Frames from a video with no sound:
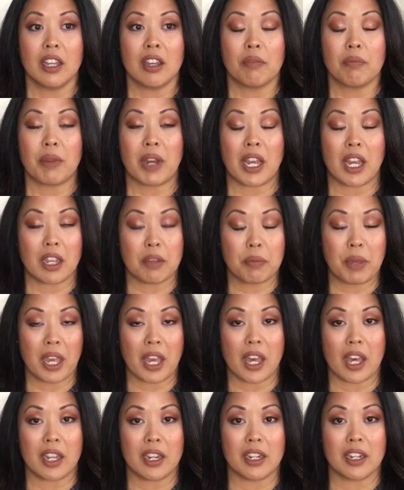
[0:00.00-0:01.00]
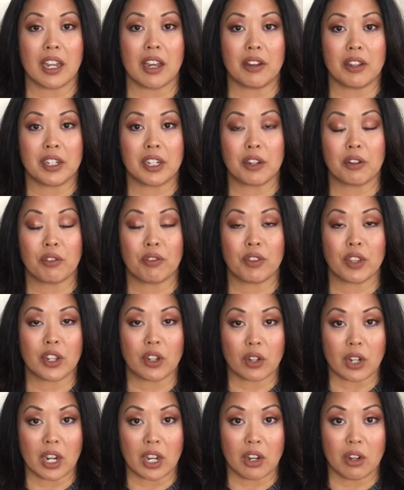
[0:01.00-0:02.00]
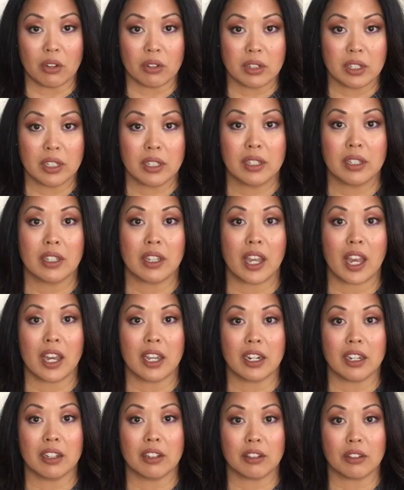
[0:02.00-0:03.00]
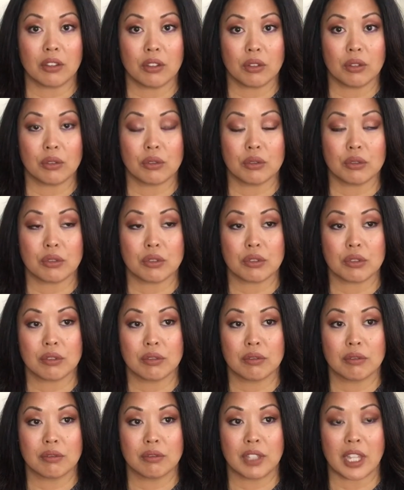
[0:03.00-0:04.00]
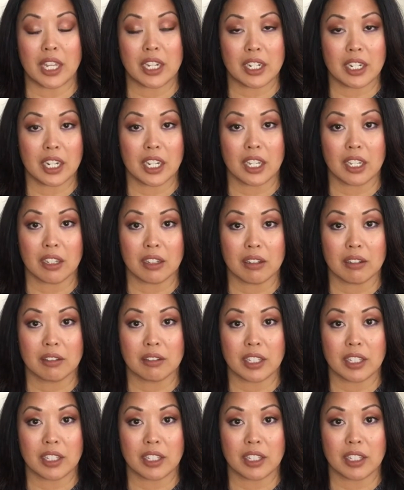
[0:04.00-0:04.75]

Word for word: my iPad and now I need to figure out how to use the editing,